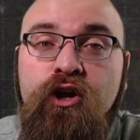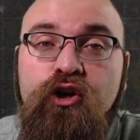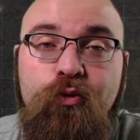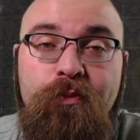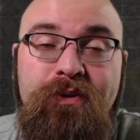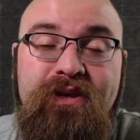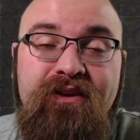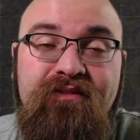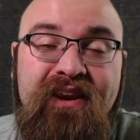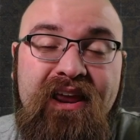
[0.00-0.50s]
You'll
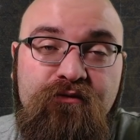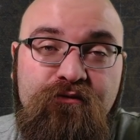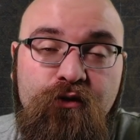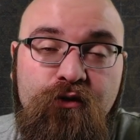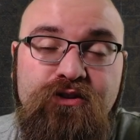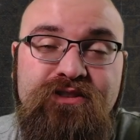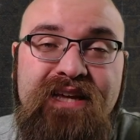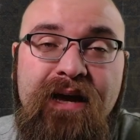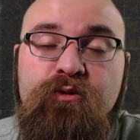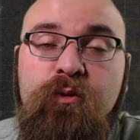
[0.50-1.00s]
be given a
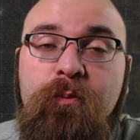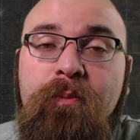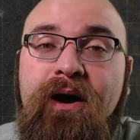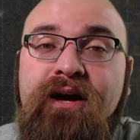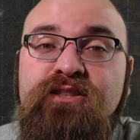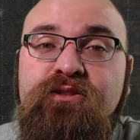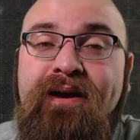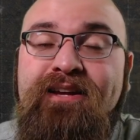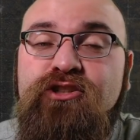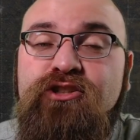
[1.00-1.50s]
first-time
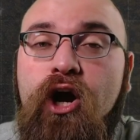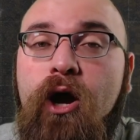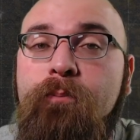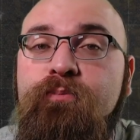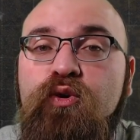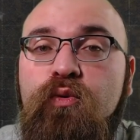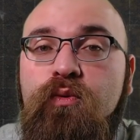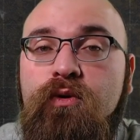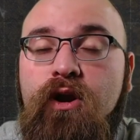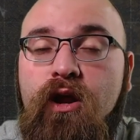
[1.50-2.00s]
deposit match up
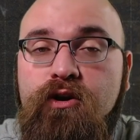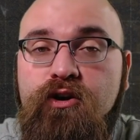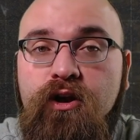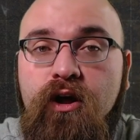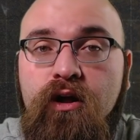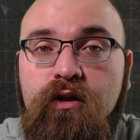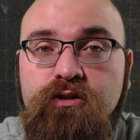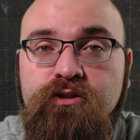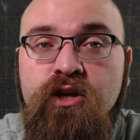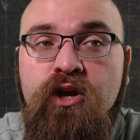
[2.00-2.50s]
to
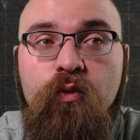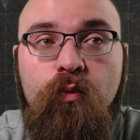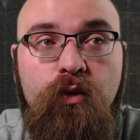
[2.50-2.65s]
$100.